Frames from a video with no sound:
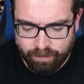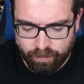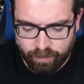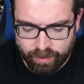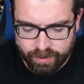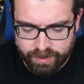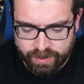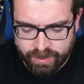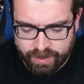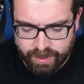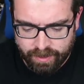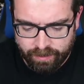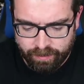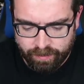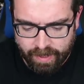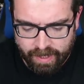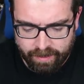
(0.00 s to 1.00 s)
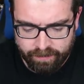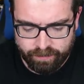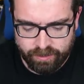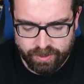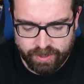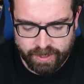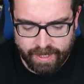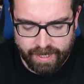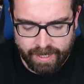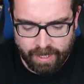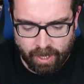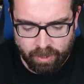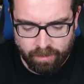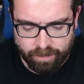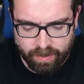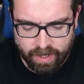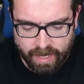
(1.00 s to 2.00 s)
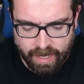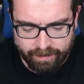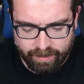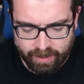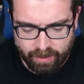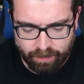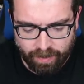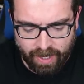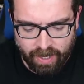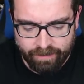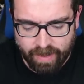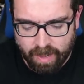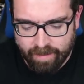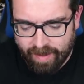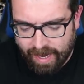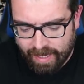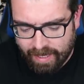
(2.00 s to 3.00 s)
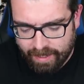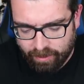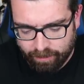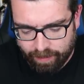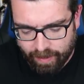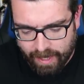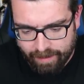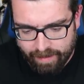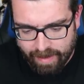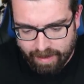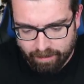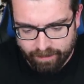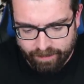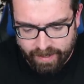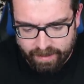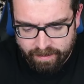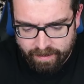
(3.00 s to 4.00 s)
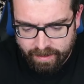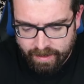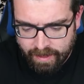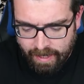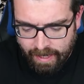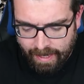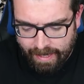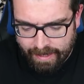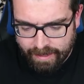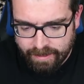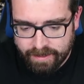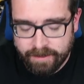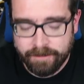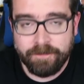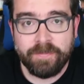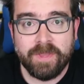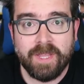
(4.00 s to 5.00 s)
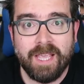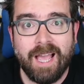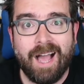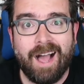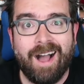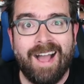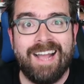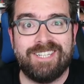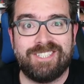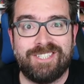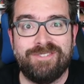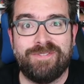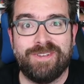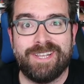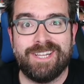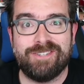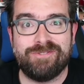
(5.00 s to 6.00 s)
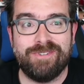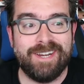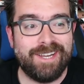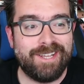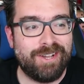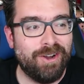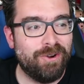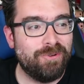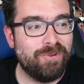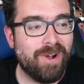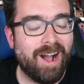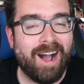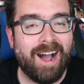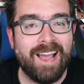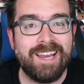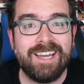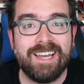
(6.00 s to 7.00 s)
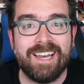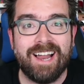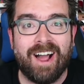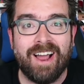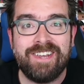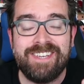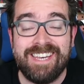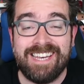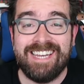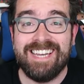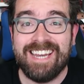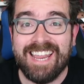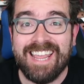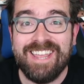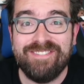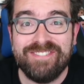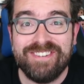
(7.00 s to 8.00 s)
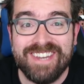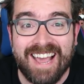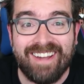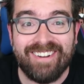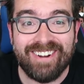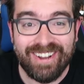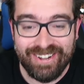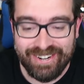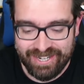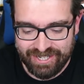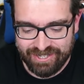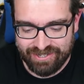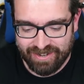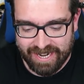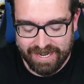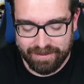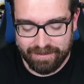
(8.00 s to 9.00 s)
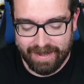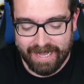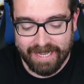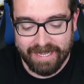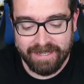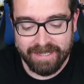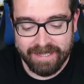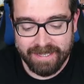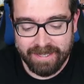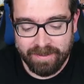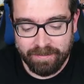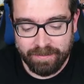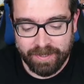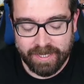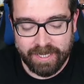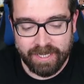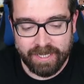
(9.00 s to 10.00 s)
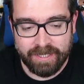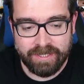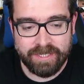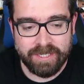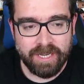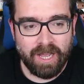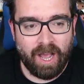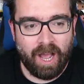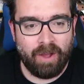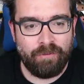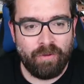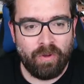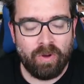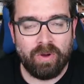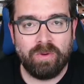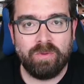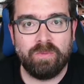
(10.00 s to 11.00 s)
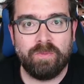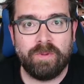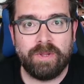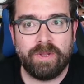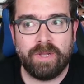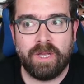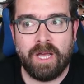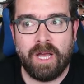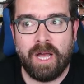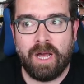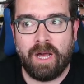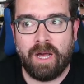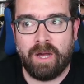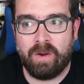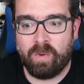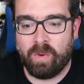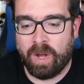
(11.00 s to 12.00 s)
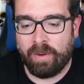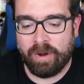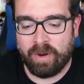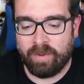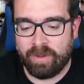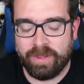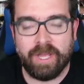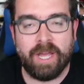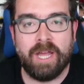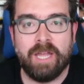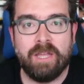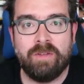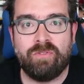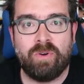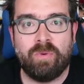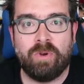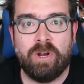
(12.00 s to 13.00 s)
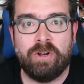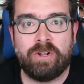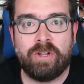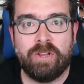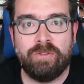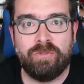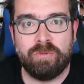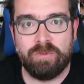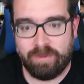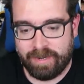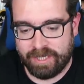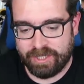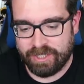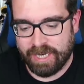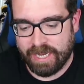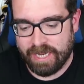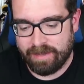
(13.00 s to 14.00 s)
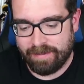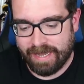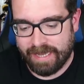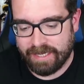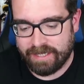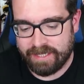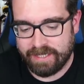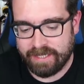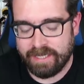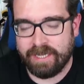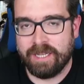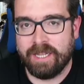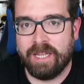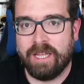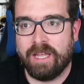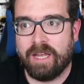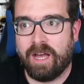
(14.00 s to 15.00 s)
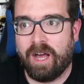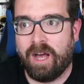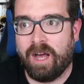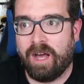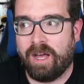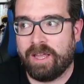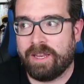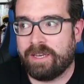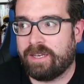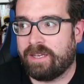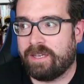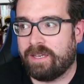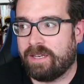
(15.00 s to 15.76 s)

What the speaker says: was to get it open and have a little play with it. I've had a little play around with it and I actually think it's really cool. I didn't even download it straight away because I thought, why would I want that? If I want to look on the Football Manager database, I